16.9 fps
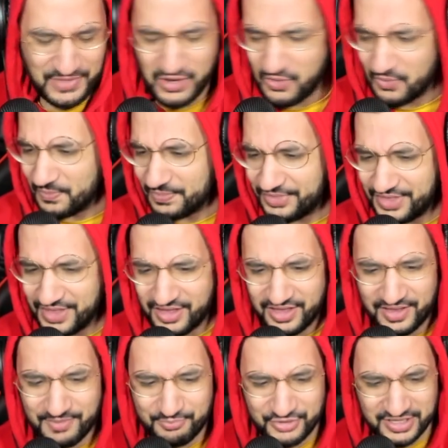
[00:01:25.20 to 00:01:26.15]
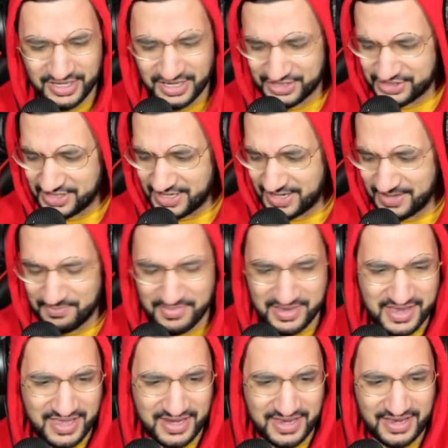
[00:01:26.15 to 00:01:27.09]
Yo, the production at the
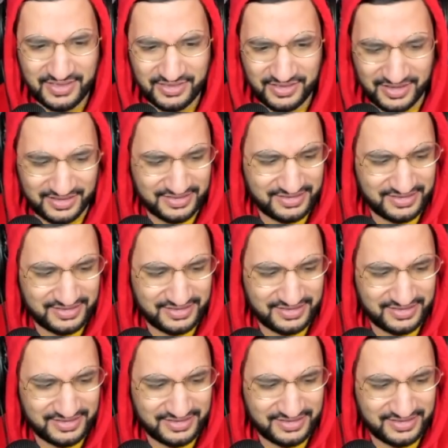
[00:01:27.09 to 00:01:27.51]
beginning, the